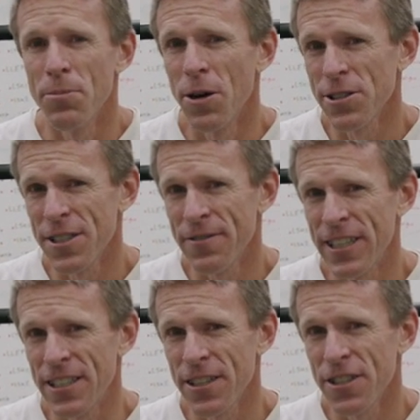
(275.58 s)
most of
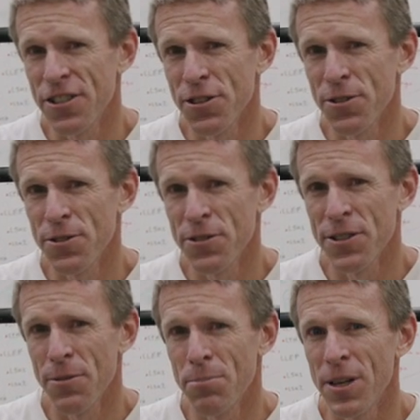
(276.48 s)
it to the
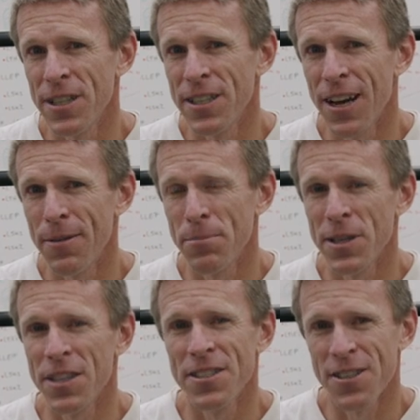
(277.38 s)
shoes, but not
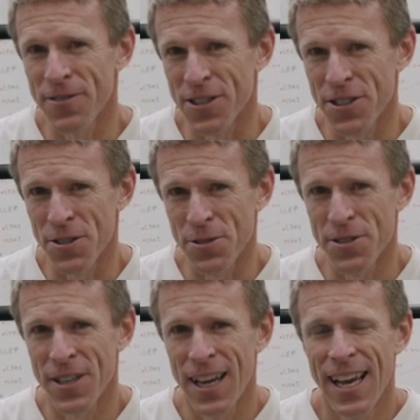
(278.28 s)
because of the
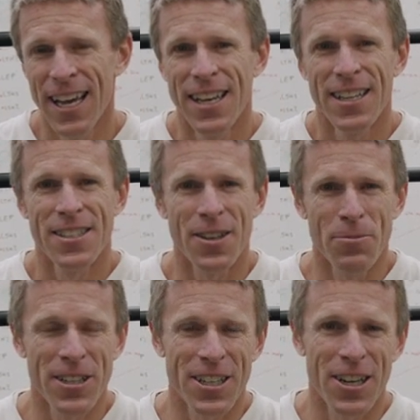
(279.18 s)
shoes.
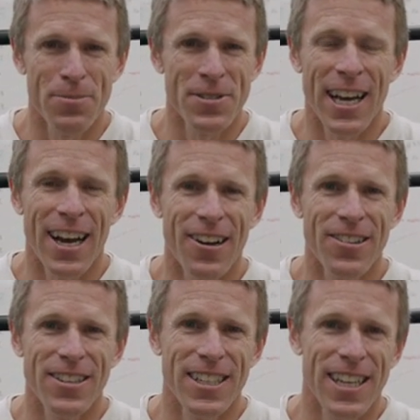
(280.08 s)
Someone comes
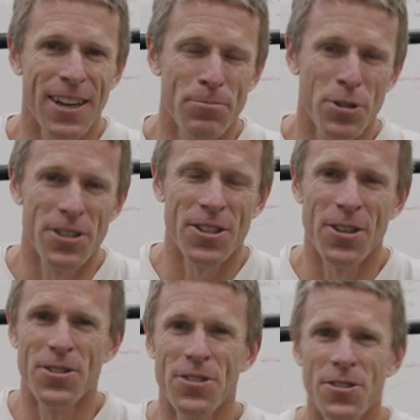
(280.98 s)
out and puts
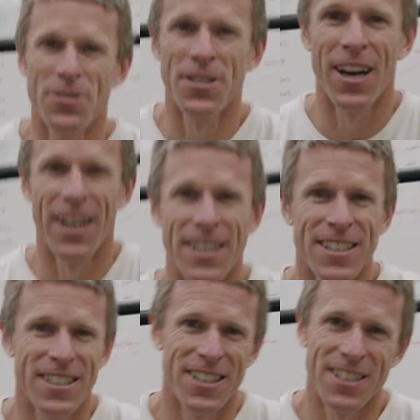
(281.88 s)
those shoes
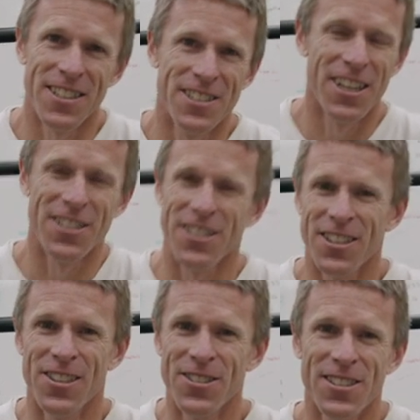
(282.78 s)
on and
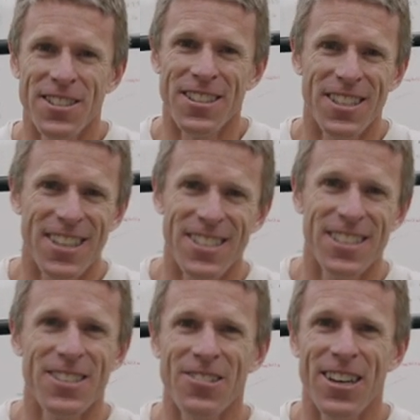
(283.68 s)
Kajelcha goes and does
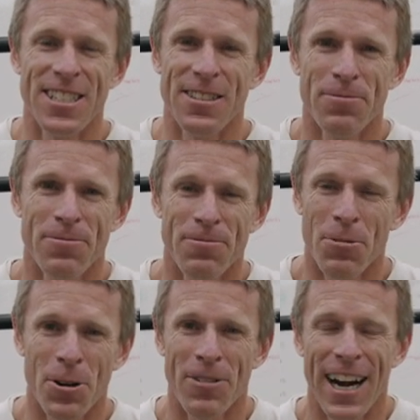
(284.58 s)
these crazy
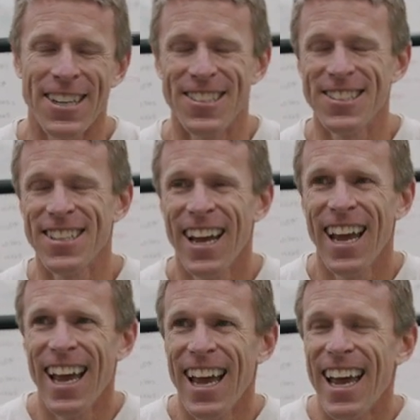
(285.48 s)
world records.
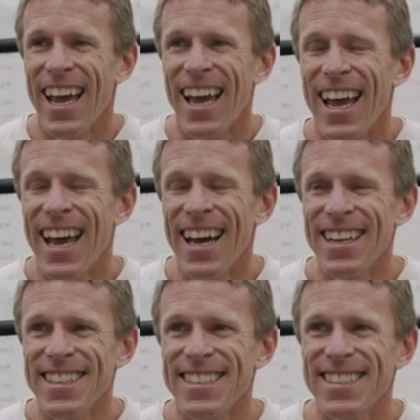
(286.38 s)

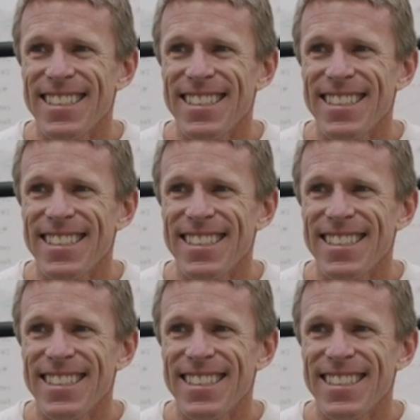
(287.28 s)
And